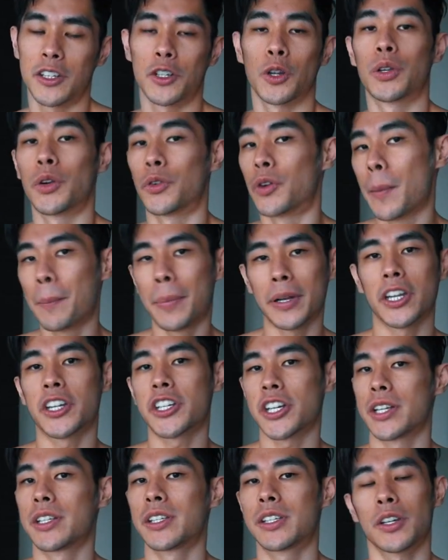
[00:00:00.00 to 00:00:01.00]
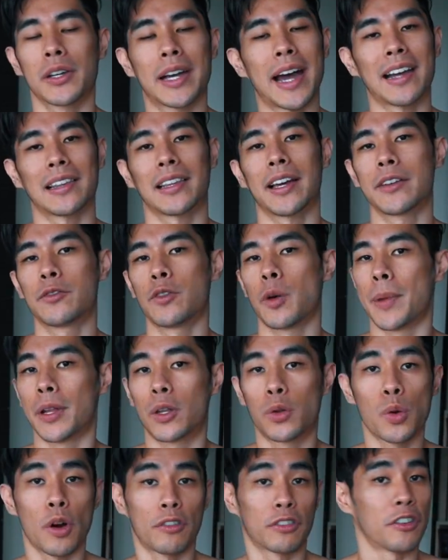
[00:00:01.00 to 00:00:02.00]
So the repetitions guideline will be
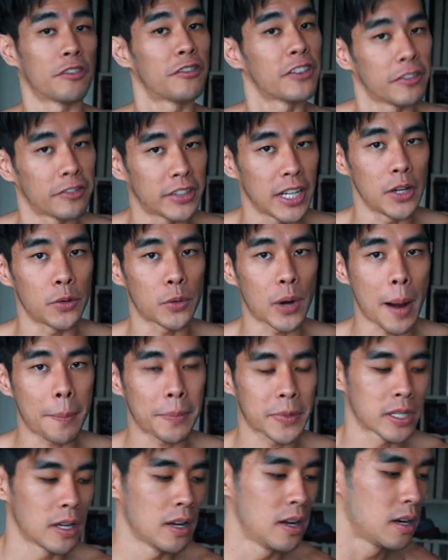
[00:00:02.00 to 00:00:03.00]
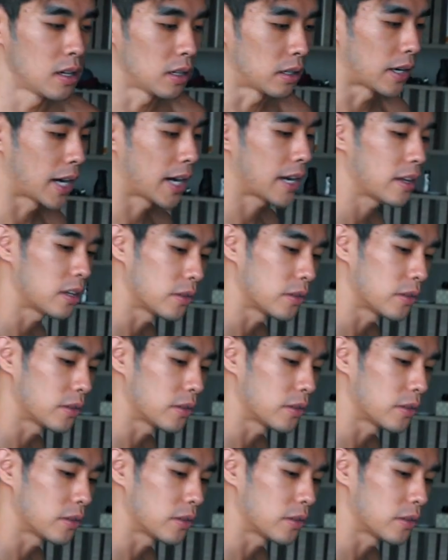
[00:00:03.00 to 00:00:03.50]
12 to 15 reps, right?